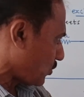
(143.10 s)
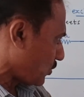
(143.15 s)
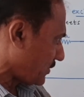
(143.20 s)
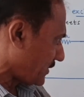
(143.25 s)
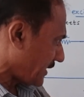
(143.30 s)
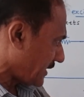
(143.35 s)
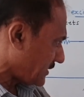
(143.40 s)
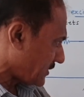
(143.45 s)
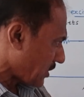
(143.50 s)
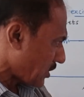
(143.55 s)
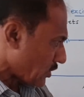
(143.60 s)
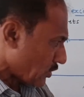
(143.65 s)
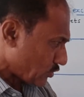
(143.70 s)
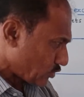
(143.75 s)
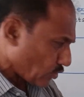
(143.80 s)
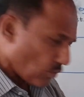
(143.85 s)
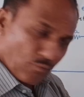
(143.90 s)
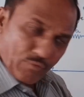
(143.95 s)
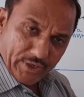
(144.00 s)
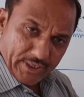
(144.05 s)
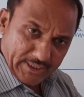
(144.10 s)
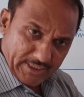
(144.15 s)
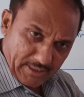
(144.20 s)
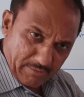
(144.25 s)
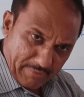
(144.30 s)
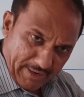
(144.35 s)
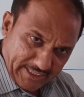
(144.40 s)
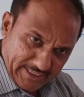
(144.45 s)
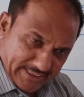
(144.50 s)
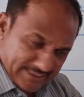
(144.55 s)
voltage. So
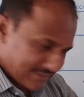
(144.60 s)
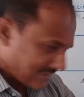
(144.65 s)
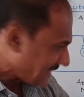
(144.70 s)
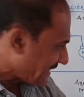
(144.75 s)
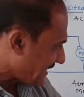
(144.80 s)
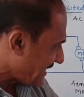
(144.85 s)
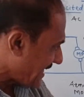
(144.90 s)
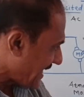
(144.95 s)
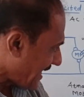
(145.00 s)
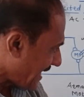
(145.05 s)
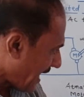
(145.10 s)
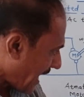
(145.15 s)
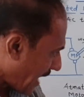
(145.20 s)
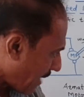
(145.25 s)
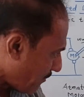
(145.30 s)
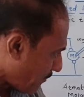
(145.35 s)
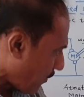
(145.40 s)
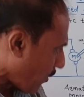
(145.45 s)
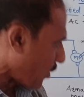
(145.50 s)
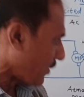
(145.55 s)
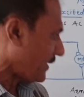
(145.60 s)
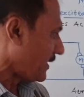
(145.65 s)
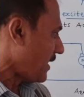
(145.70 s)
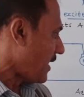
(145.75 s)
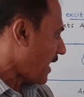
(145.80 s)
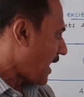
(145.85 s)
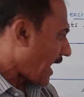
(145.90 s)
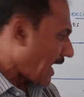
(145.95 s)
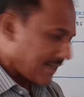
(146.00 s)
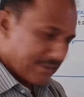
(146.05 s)
VT minus EA upon
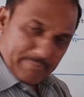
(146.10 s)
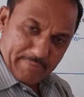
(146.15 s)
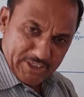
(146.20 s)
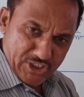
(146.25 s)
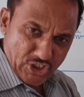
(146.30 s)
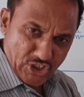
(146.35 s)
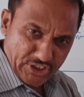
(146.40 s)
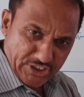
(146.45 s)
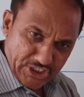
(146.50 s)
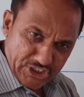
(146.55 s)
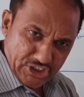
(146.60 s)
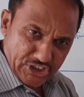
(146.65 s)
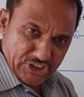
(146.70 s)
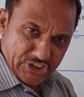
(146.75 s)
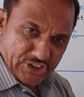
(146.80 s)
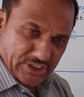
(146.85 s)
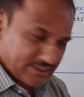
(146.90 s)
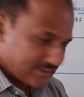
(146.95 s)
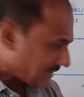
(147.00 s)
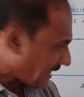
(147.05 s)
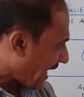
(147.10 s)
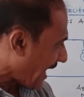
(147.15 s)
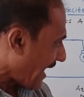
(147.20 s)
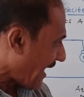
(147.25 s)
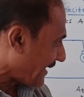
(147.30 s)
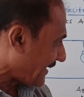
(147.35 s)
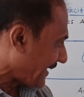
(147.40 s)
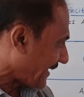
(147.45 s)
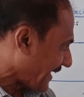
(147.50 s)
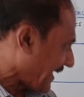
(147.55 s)
armature resistance
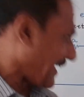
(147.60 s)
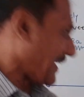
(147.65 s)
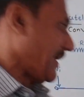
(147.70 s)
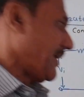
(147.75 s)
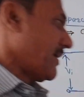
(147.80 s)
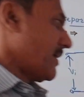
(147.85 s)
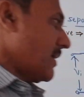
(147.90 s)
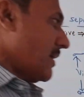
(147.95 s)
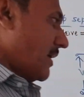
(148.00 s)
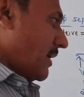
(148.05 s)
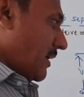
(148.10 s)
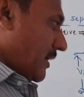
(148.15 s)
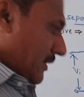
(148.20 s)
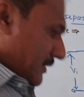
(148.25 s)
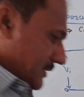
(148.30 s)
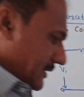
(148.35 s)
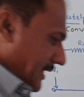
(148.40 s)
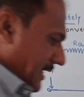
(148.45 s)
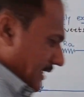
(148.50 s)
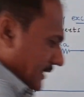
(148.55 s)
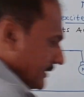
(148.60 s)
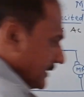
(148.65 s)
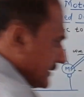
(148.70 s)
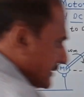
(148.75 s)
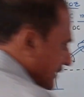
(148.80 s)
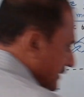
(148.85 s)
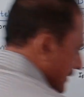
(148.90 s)
RA. Say this